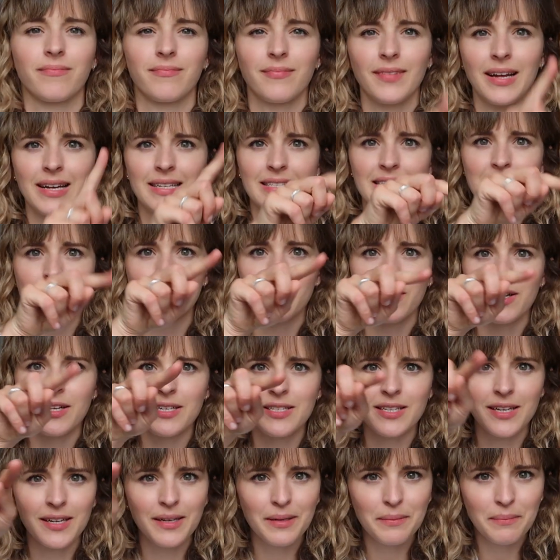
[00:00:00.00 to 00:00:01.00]
that's the
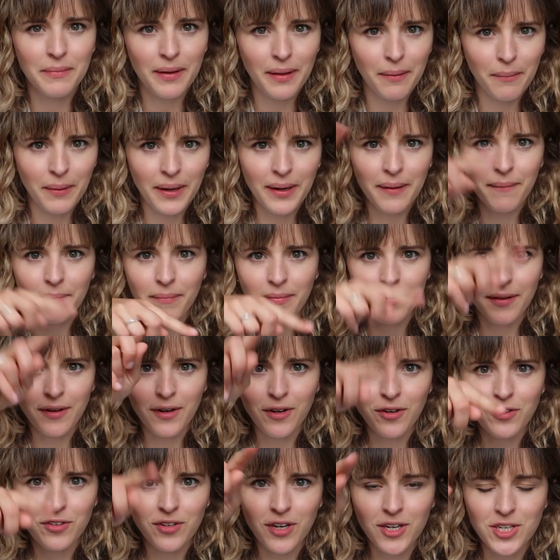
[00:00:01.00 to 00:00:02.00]
monitor by the way, the
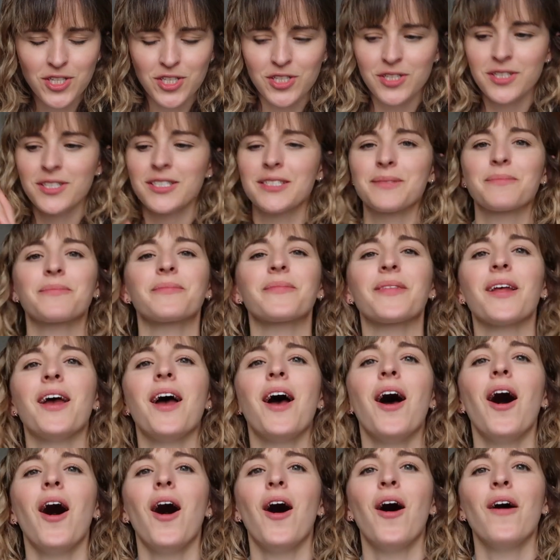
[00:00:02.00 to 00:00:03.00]
contractions.
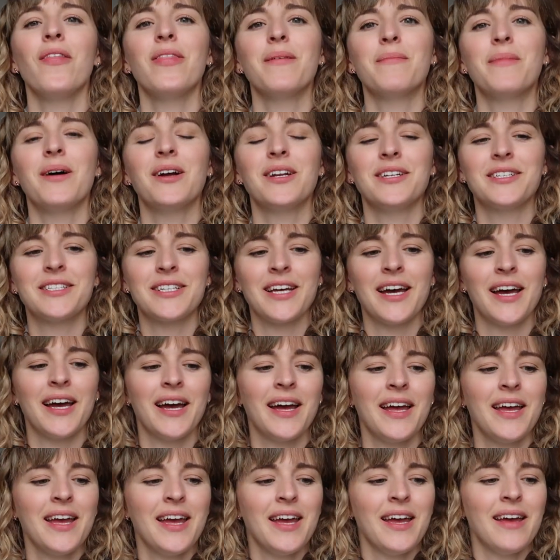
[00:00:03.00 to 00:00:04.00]
On the
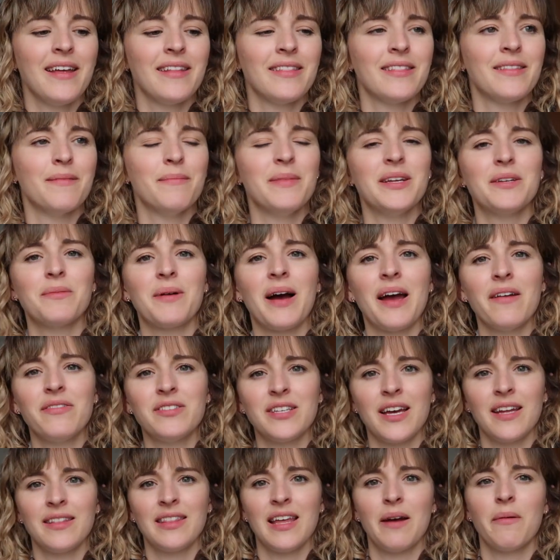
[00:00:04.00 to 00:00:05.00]
monitor, the midwife
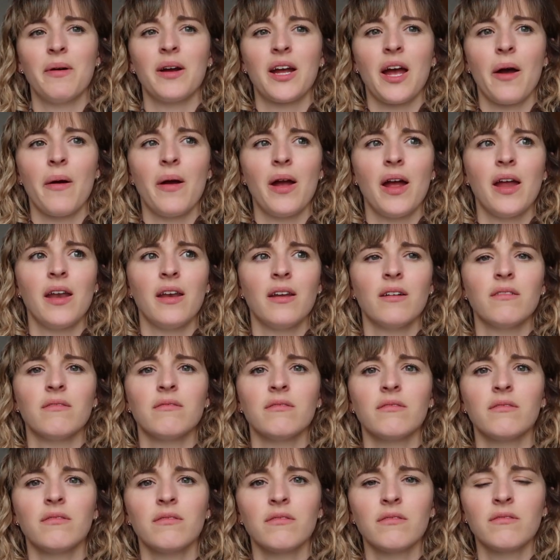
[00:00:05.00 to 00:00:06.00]
said they were going
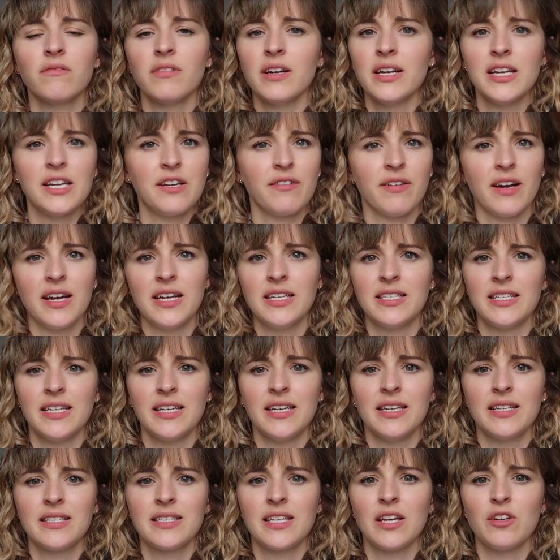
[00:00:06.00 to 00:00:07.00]
really
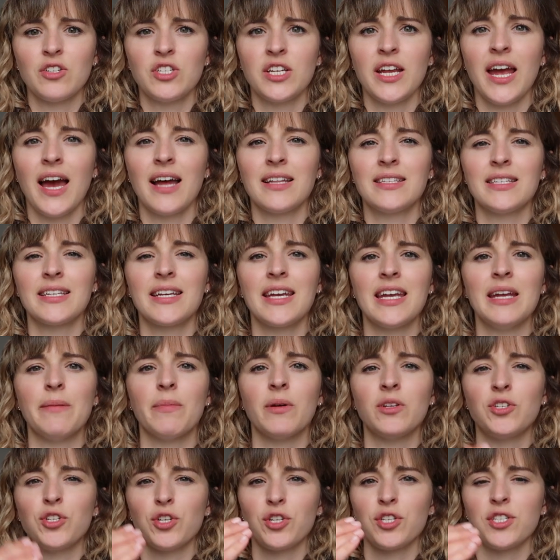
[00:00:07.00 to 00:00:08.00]
crazy, so she had to keep
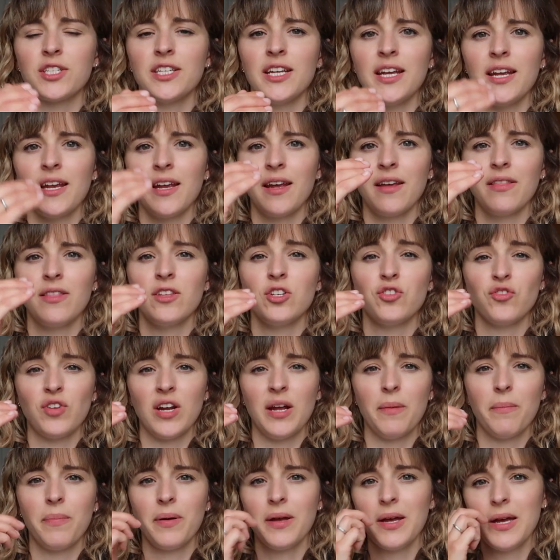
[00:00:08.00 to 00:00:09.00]
adjusting the
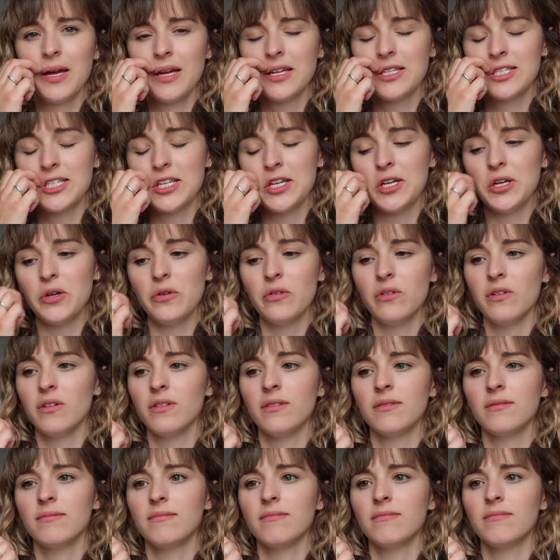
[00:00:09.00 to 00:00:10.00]
drip
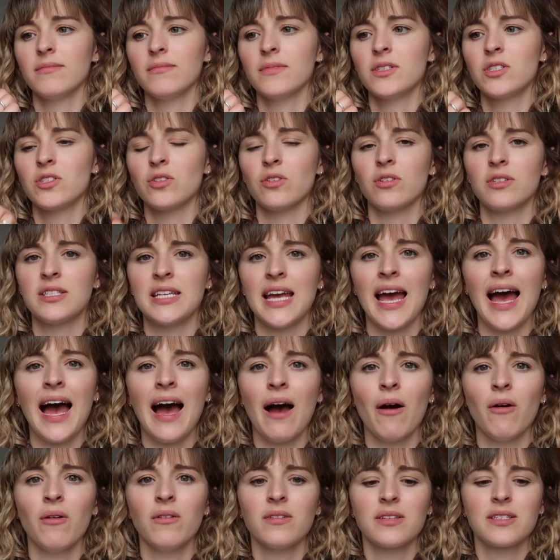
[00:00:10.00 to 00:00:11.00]
to sort it
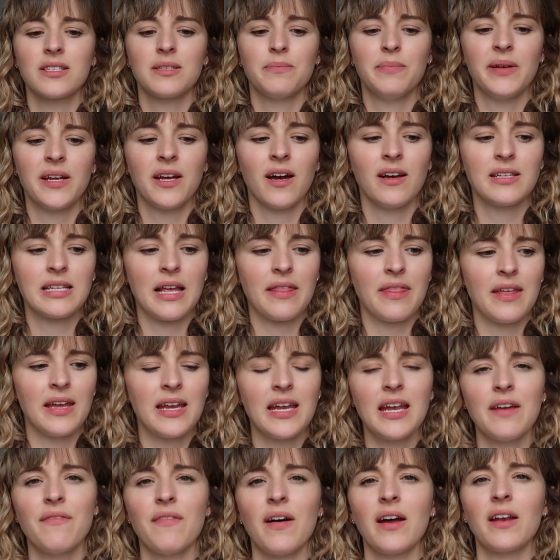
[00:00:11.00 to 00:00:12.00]
out because I
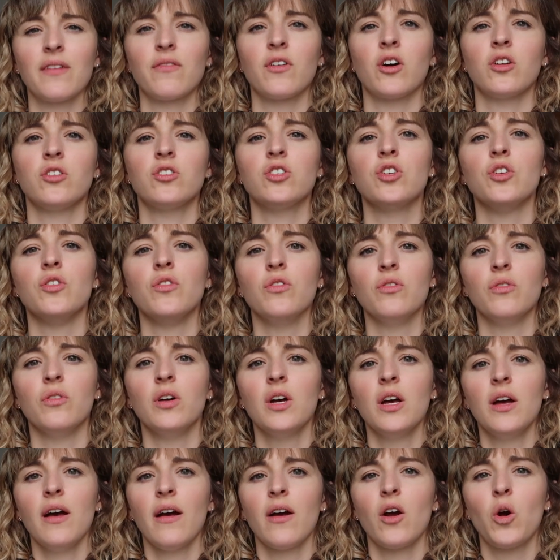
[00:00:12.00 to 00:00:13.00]
think if I'd have gone too
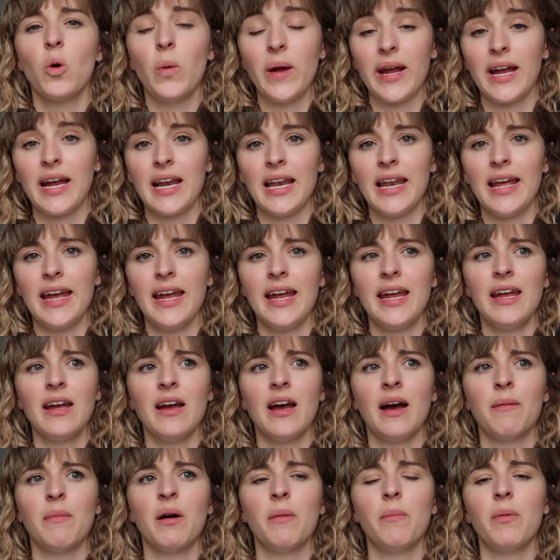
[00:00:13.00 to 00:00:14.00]
quickly
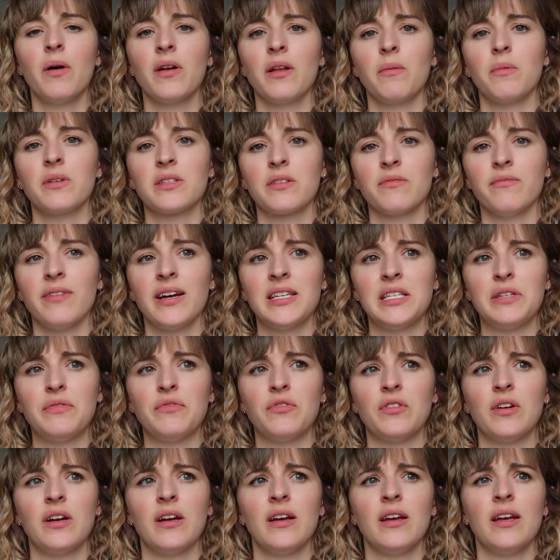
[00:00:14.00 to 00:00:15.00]
and my body wasn't ready
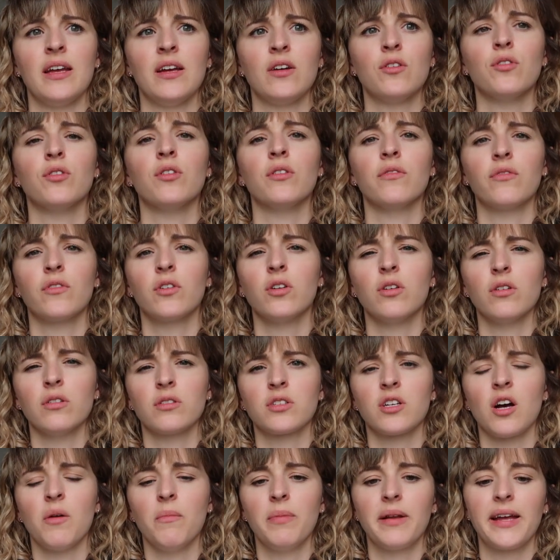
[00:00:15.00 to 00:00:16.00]
for it, it could have
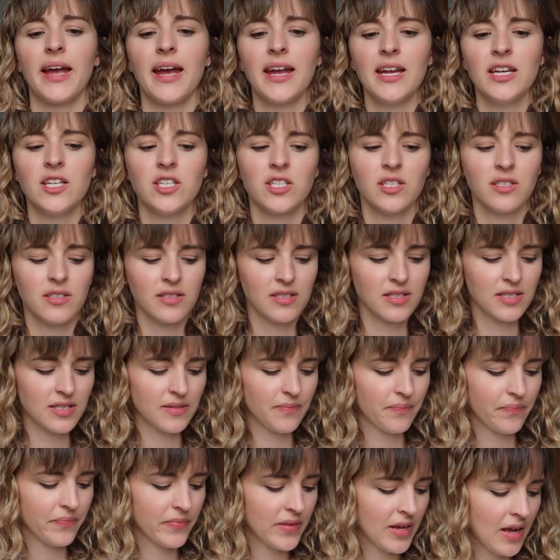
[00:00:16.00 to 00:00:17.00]
caused
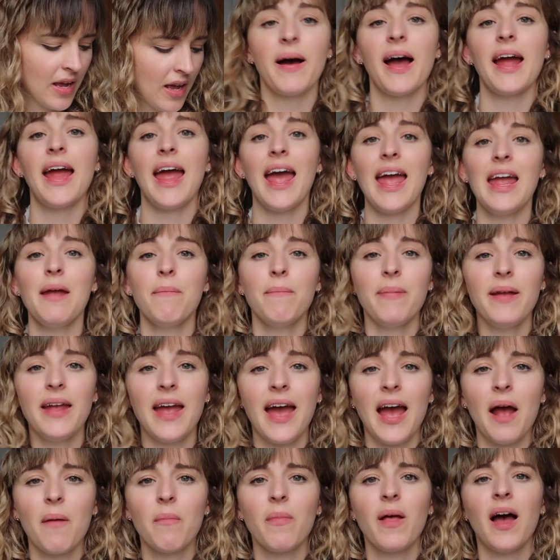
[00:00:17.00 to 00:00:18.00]
complications. By 8
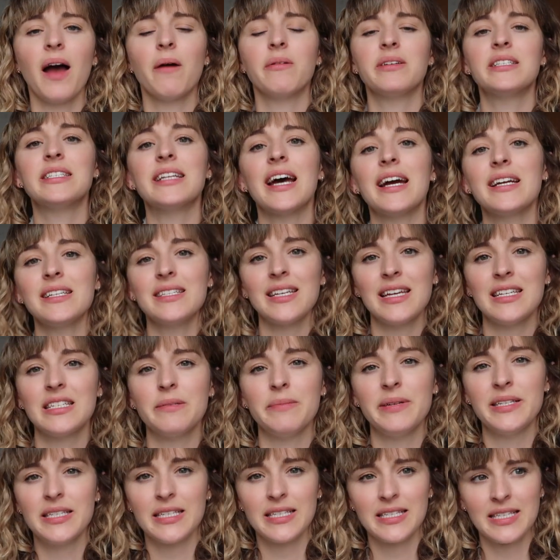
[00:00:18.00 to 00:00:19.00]
p.m, I was 9
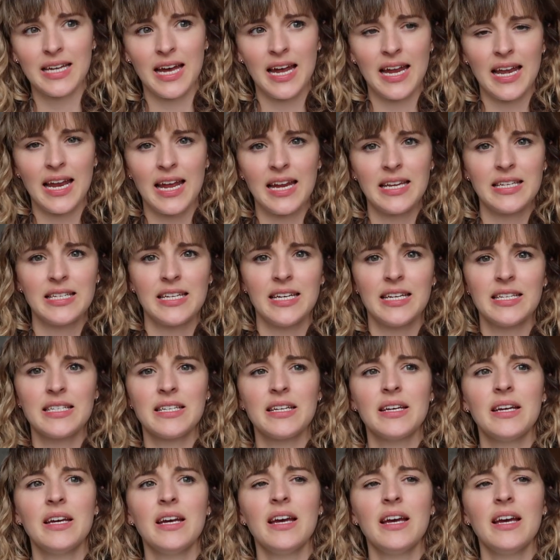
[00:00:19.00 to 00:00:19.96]
centimetres dilated.